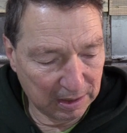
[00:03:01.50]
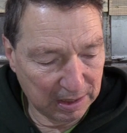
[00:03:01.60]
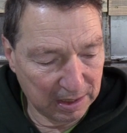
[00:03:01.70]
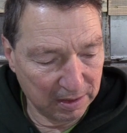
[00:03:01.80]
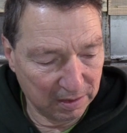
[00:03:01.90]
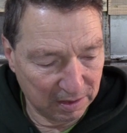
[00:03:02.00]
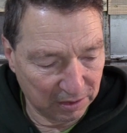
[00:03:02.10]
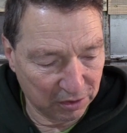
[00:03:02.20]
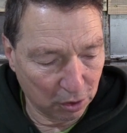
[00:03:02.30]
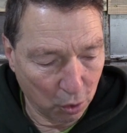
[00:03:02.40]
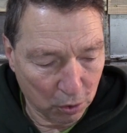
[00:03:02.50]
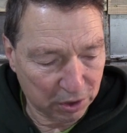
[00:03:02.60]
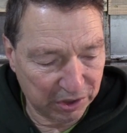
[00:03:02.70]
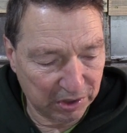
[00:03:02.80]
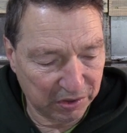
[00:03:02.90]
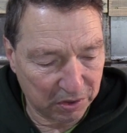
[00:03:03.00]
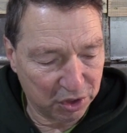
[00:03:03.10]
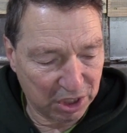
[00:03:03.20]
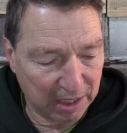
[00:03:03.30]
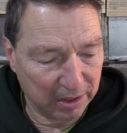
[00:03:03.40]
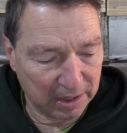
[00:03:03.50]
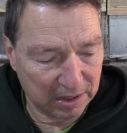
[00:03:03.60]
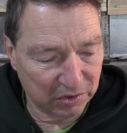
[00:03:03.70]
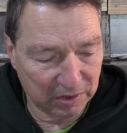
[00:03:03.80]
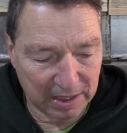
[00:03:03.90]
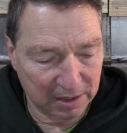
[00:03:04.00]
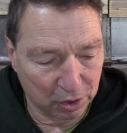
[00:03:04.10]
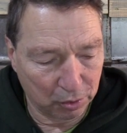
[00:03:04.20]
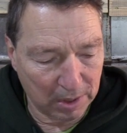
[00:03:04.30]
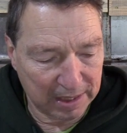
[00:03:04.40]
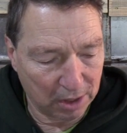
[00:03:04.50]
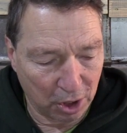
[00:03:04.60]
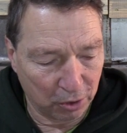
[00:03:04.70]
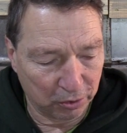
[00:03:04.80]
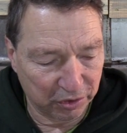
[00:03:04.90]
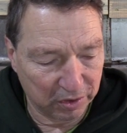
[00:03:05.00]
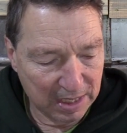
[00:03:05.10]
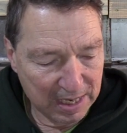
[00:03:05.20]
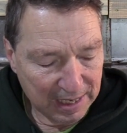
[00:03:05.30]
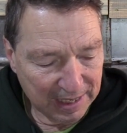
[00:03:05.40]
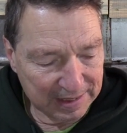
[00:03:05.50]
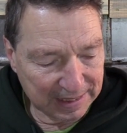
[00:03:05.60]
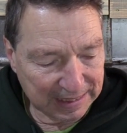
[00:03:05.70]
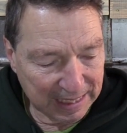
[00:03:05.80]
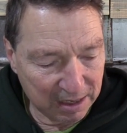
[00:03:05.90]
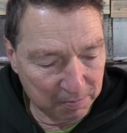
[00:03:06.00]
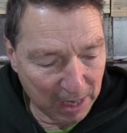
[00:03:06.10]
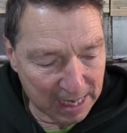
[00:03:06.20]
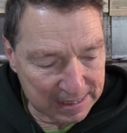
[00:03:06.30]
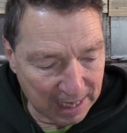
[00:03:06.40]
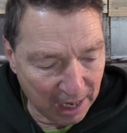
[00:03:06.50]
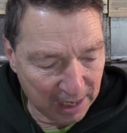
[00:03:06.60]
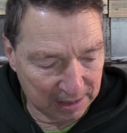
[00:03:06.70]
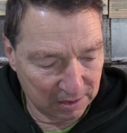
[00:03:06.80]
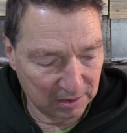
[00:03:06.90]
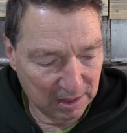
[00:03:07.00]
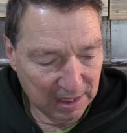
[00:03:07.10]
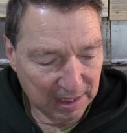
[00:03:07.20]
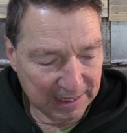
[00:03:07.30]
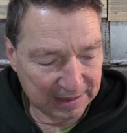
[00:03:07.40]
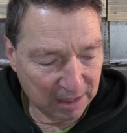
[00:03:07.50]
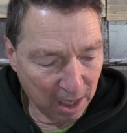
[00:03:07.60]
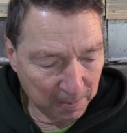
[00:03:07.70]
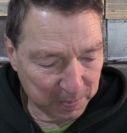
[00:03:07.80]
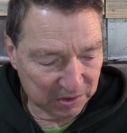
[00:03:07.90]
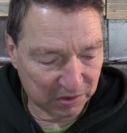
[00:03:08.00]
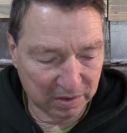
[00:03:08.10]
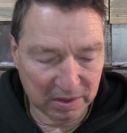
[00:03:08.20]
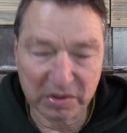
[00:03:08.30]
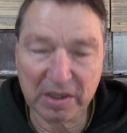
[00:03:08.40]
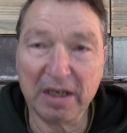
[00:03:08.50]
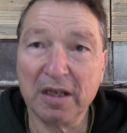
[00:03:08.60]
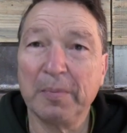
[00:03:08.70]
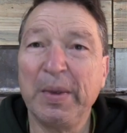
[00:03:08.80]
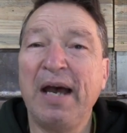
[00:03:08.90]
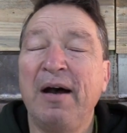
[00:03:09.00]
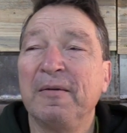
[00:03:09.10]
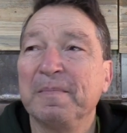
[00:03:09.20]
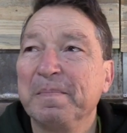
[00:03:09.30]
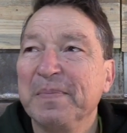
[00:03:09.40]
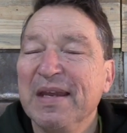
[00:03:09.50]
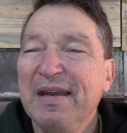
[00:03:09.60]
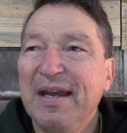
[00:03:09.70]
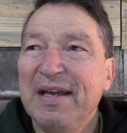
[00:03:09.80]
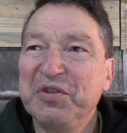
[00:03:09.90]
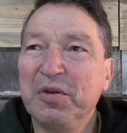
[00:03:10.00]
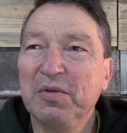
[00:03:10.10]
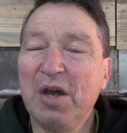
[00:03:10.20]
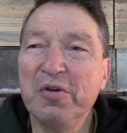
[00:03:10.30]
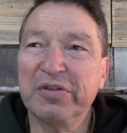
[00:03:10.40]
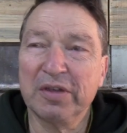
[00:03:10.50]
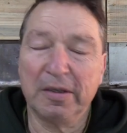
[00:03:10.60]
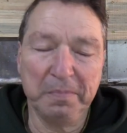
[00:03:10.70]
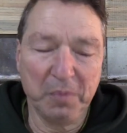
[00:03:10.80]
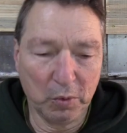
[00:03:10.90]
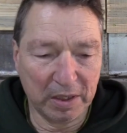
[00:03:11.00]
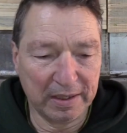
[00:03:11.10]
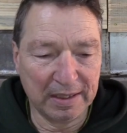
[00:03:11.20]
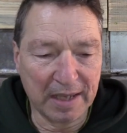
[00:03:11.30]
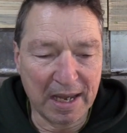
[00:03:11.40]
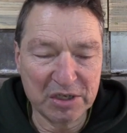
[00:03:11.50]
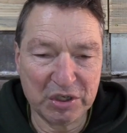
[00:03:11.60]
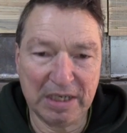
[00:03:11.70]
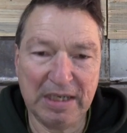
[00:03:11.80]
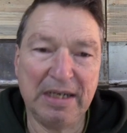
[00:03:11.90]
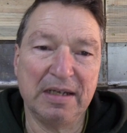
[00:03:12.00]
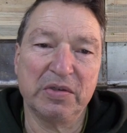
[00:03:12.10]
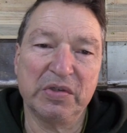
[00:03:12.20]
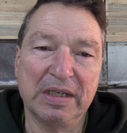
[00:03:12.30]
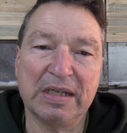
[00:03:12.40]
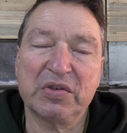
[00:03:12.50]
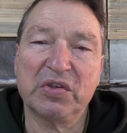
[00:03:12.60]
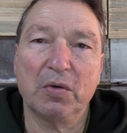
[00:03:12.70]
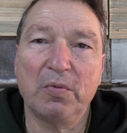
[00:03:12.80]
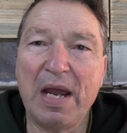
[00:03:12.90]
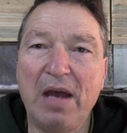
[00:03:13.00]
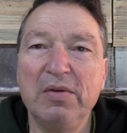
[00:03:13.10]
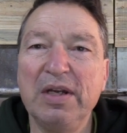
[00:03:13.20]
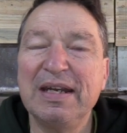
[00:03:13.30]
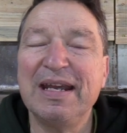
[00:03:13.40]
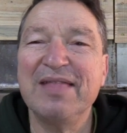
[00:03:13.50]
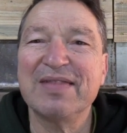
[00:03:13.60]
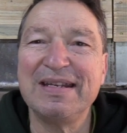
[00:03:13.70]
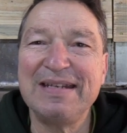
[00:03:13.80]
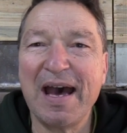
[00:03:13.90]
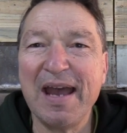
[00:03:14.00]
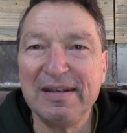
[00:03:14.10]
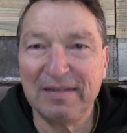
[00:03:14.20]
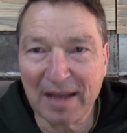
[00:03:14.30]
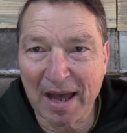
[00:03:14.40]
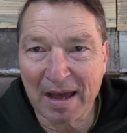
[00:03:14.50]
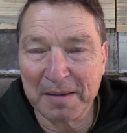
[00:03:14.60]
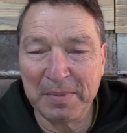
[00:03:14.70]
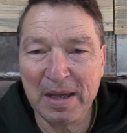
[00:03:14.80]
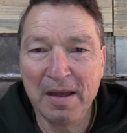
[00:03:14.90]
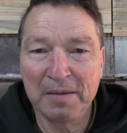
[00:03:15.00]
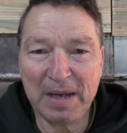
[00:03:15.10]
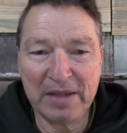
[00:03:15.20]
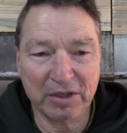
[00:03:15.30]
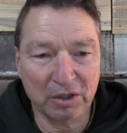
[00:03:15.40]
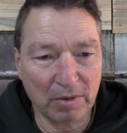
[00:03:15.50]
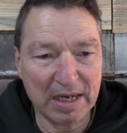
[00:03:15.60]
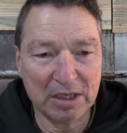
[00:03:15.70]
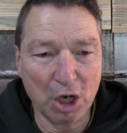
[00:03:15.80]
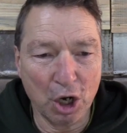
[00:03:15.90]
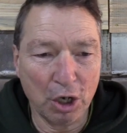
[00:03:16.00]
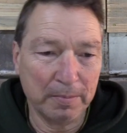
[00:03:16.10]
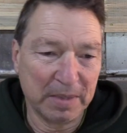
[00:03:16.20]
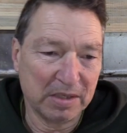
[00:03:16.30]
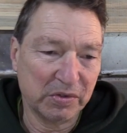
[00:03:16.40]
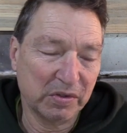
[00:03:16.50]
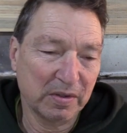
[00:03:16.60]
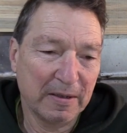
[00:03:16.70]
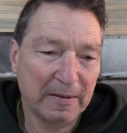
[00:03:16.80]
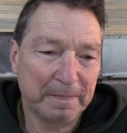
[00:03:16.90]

he their horses and chariots and a great host, and they came by night and compassed the city about. And so Dothan, where Elisha is, gets surrounded in the night time by the great armies